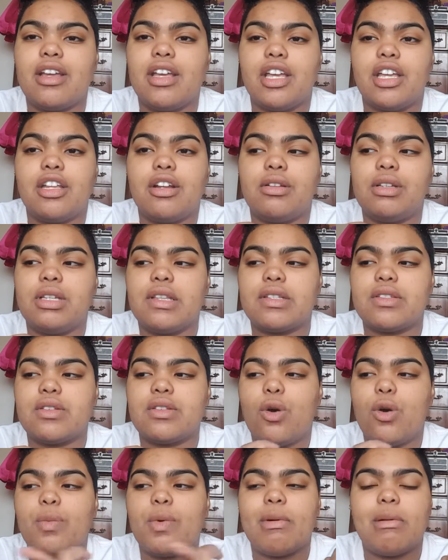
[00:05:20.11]
You don't leave this
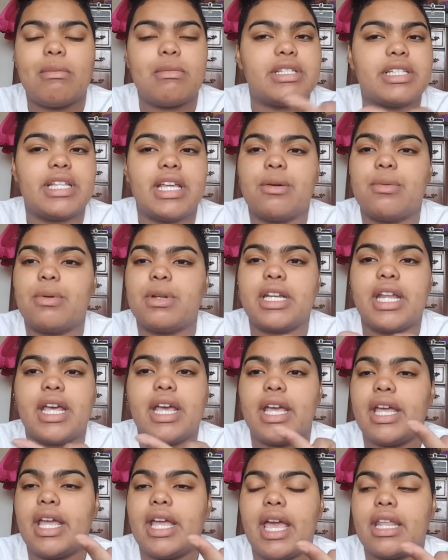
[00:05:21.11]
open by mistake one
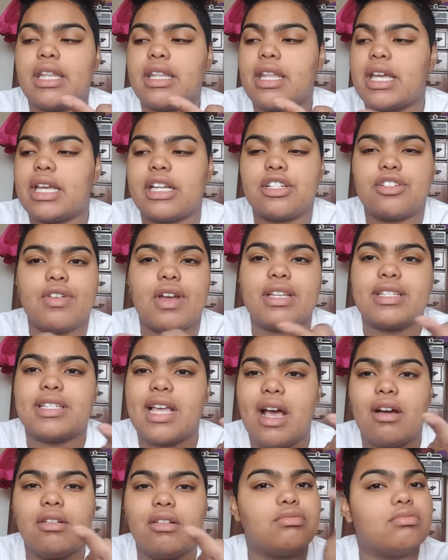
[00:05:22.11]
day and like it dries
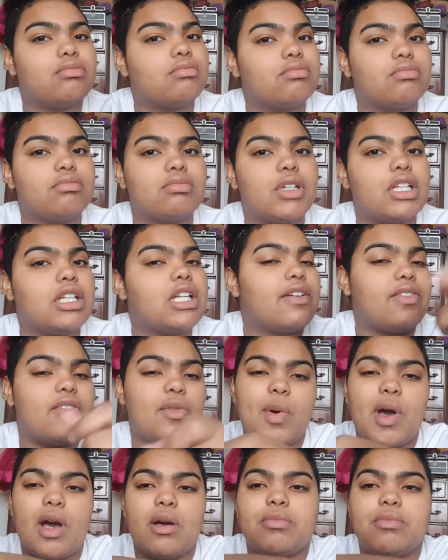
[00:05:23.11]
out. Love a
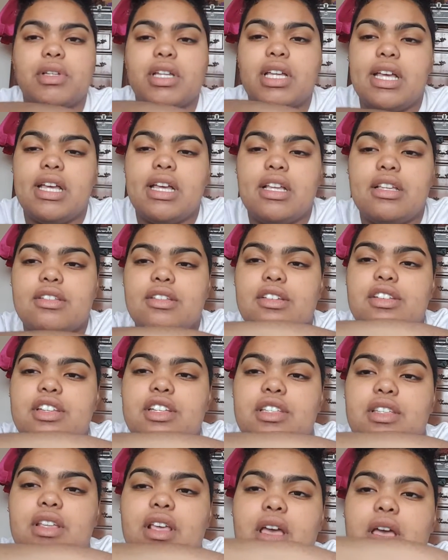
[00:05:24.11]
pump. So I
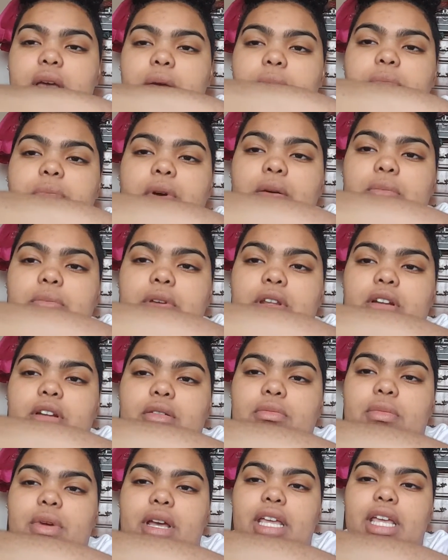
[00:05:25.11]
just pump it
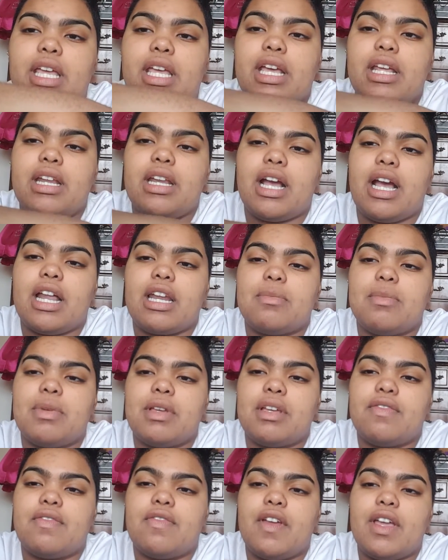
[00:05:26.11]
on my hand. I got a
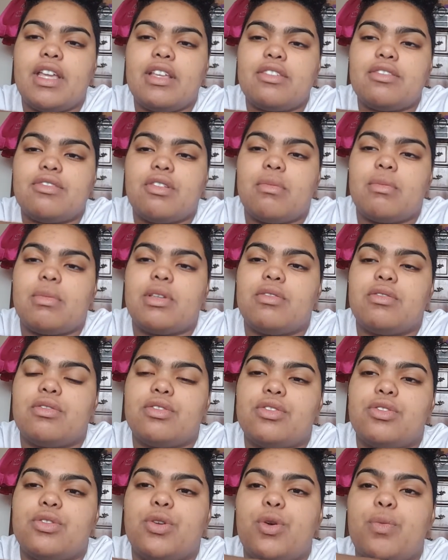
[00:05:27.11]
big face, so I'm going to use
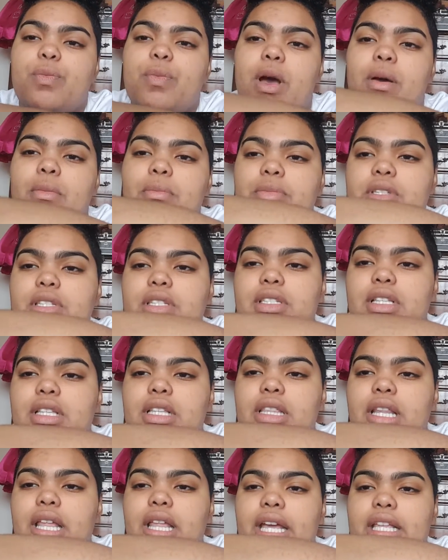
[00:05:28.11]
2 pumps
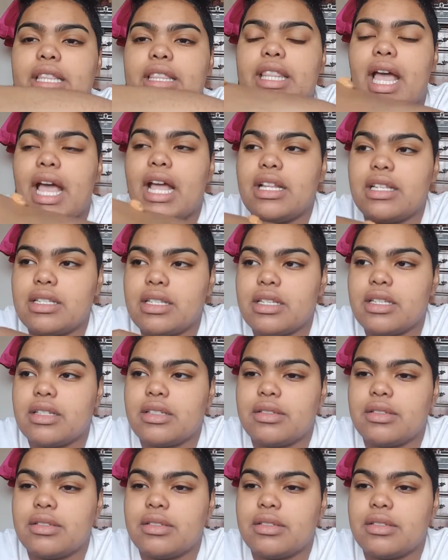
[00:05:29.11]
like that.